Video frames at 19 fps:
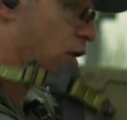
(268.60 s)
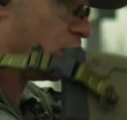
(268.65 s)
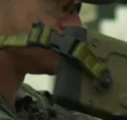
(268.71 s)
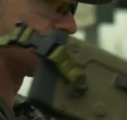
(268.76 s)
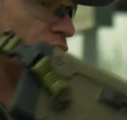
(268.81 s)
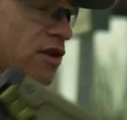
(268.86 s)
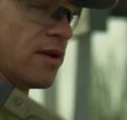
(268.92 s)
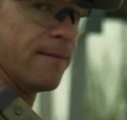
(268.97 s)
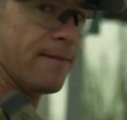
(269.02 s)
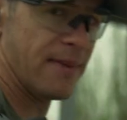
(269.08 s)
those
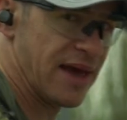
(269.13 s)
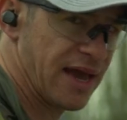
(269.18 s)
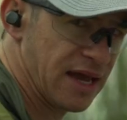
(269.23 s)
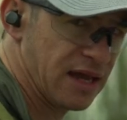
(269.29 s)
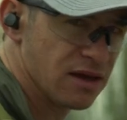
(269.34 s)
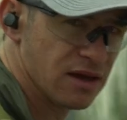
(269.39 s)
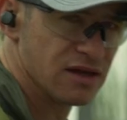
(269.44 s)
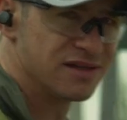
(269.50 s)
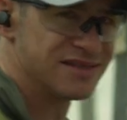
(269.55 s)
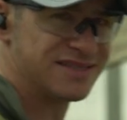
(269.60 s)
are the
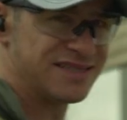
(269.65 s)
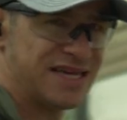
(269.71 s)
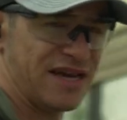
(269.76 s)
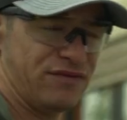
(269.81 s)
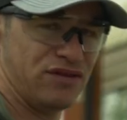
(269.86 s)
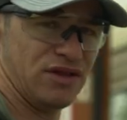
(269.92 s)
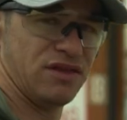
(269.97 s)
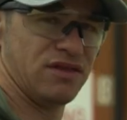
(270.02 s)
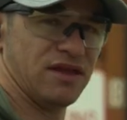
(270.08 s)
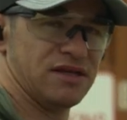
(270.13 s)
main
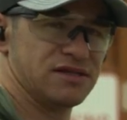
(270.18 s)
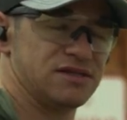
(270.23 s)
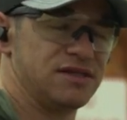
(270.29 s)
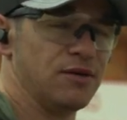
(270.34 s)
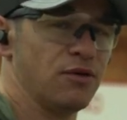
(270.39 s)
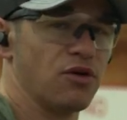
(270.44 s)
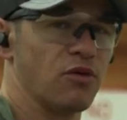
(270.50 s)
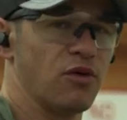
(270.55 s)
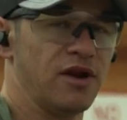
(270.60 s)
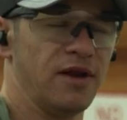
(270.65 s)
safety things that
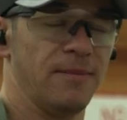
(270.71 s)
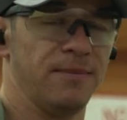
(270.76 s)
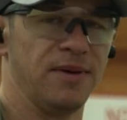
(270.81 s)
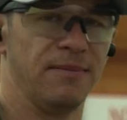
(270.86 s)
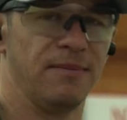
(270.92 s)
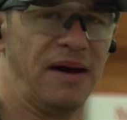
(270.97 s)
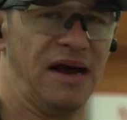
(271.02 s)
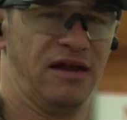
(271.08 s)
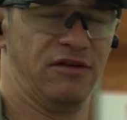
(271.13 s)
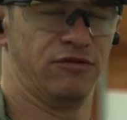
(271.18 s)
we want to be
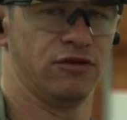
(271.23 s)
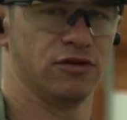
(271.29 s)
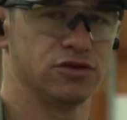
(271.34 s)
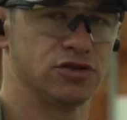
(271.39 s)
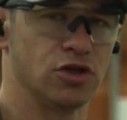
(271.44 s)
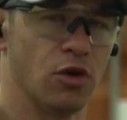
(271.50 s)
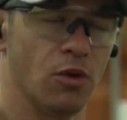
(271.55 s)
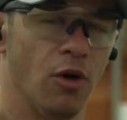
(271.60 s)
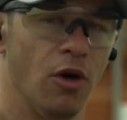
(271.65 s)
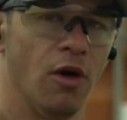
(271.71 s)
mindful.
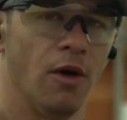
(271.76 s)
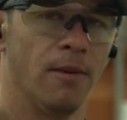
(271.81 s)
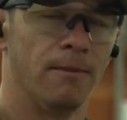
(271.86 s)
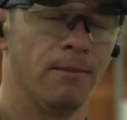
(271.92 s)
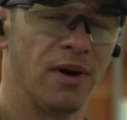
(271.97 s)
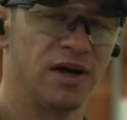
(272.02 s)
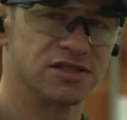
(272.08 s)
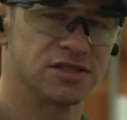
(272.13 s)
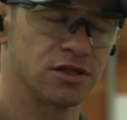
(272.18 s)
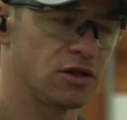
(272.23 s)
So
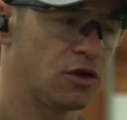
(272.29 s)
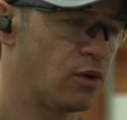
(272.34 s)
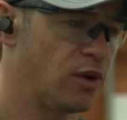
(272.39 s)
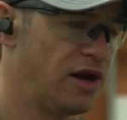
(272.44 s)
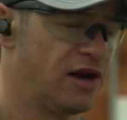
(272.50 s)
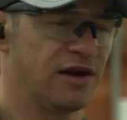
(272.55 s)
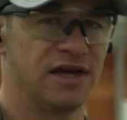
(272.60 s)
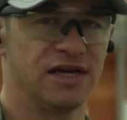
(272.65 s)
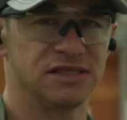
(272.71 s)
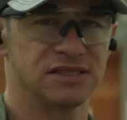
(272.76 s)
muzzle
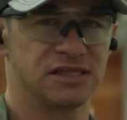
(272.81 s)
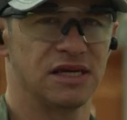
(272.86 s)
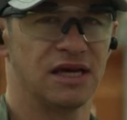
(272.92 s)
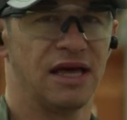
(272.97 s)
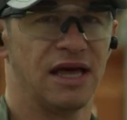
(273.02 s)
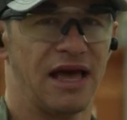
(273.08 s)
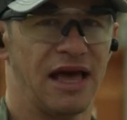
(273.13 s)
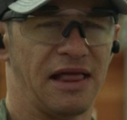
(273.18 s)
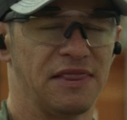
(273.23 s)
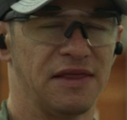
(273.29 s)
awareness,
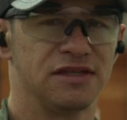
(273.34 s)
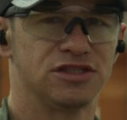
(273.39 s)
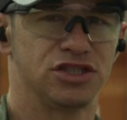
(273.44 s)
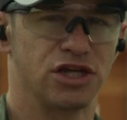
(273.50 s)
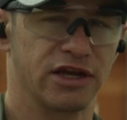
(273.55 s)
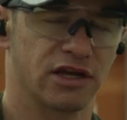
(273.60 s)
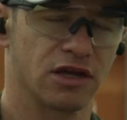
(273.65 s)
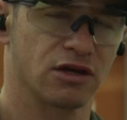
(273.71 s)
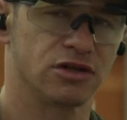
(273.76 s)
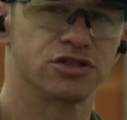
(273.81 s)
and then
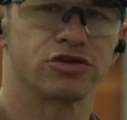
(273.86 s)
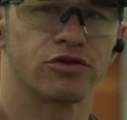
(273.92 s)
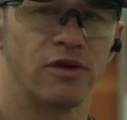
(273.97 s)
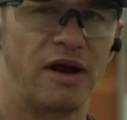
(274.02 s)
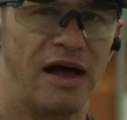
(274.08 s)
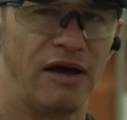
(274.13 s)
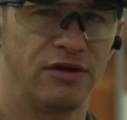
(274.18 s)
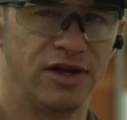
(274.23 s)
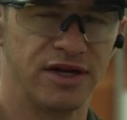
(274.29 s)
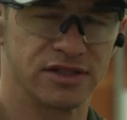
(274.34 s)
checking our
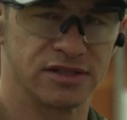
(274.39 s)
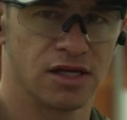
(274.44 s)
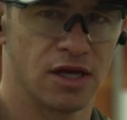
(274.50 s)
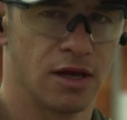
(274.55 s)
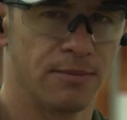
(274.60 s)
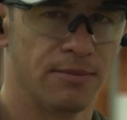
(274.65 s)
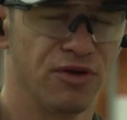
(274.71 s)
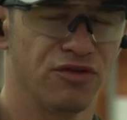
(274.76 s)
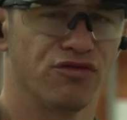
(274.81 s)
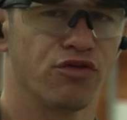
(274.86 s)
surroundings
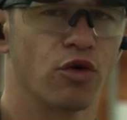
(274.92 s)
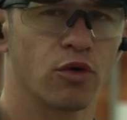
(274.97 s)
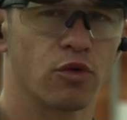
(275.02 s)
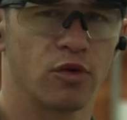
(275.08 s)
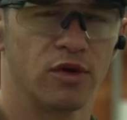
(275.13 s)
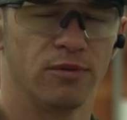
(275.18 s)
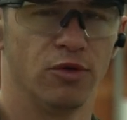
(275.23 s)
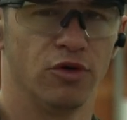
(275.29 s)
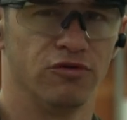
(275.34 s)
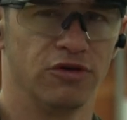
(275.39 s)
before
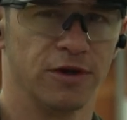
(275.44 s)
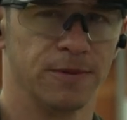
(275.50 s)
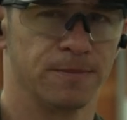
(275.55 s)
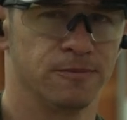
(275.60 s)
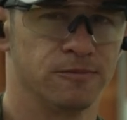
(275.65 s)
we're moving.